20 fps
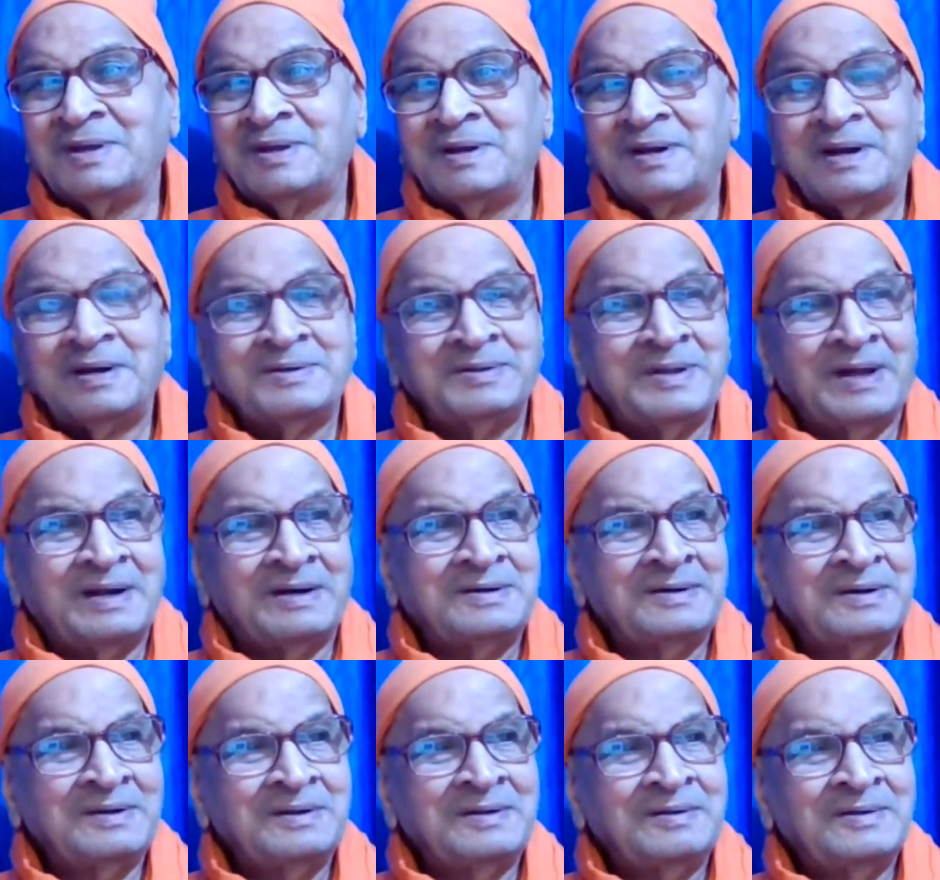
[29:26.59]
they read
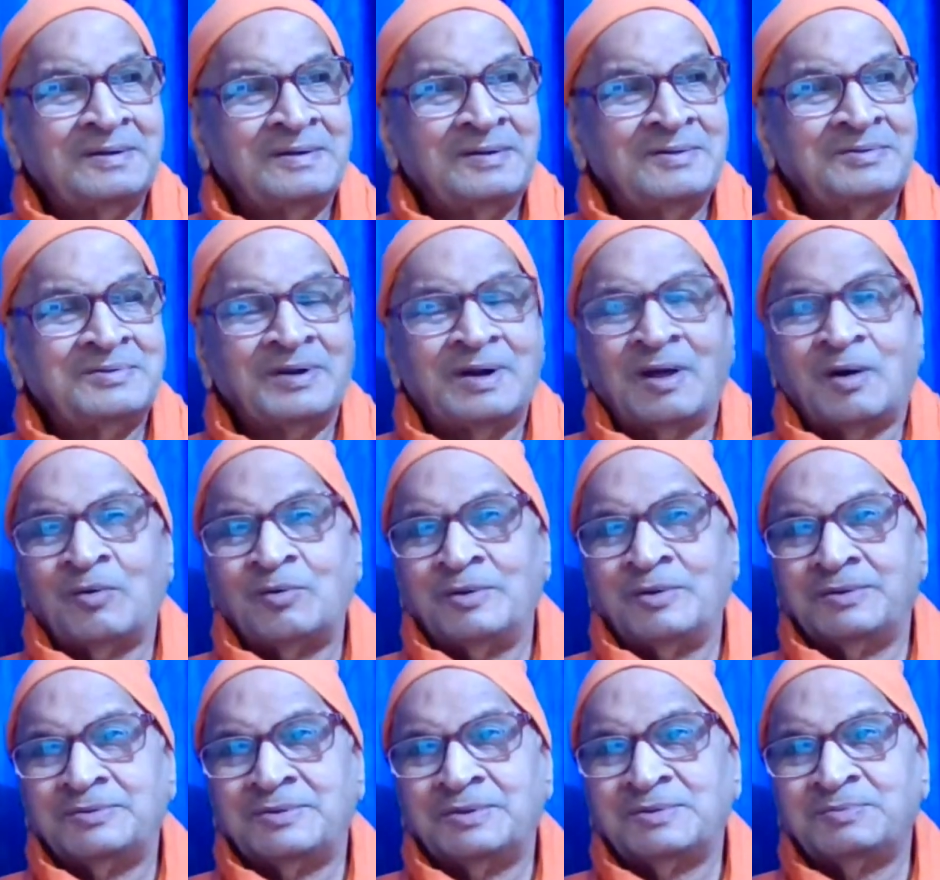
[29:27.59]
that, he said,
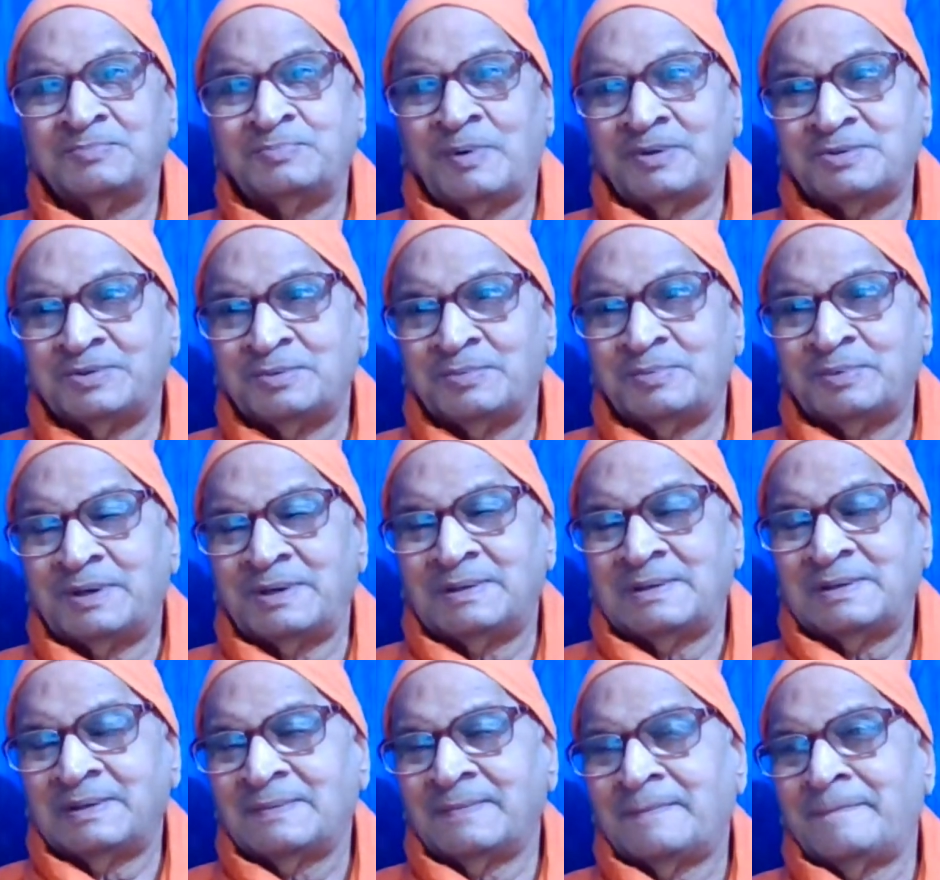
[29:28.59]
how is this possible?